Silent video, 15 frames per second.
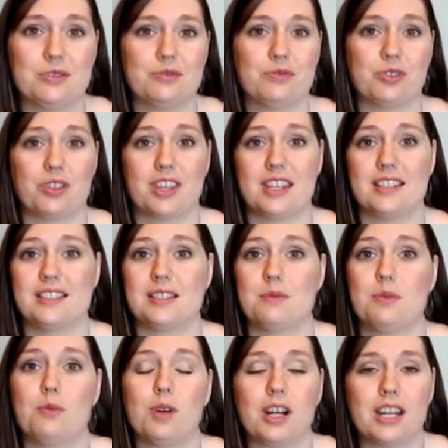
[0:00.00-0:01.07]
for things to
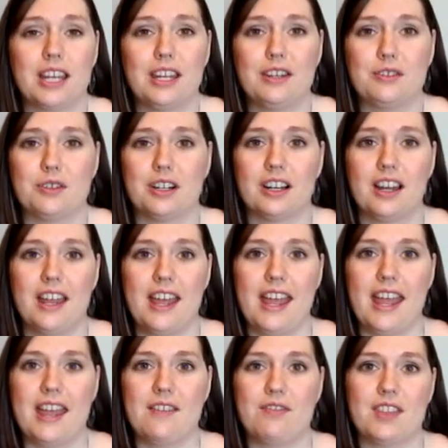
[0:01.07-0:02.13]
be working, or
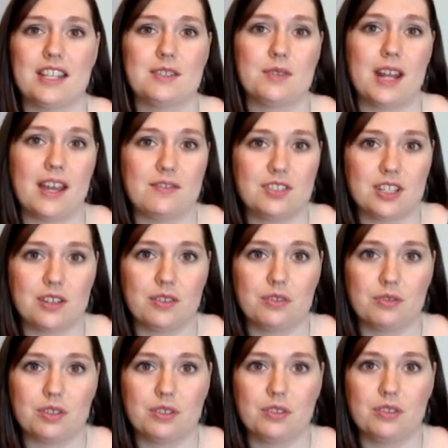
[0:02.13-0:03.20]
if that's what I have to go
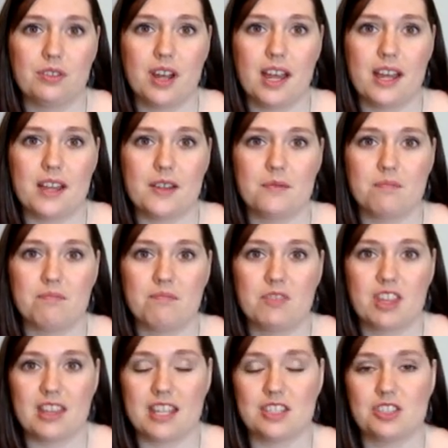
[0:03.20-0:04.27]
through,
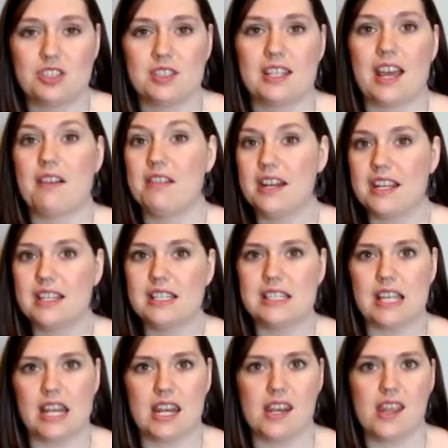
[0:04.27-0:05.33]
then that's just how it is,
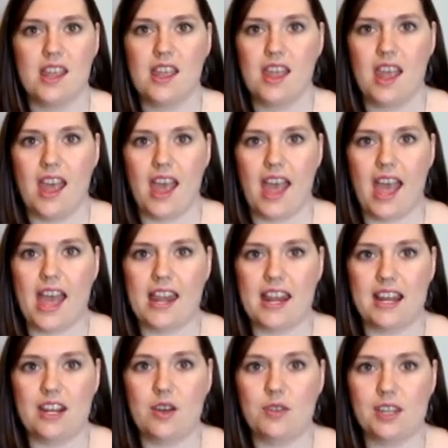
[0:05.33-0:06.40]
and
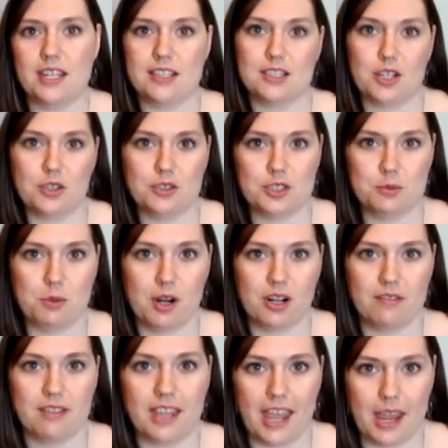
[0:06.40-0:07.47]
I know that it's all just part
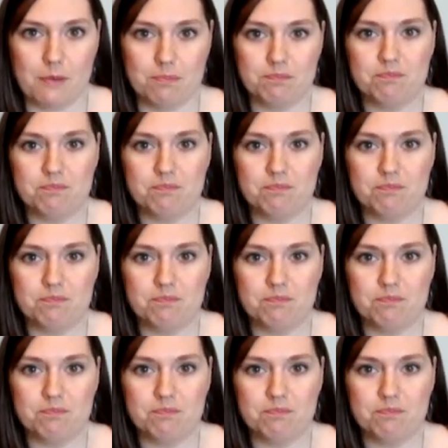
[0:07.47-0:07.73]
of the game.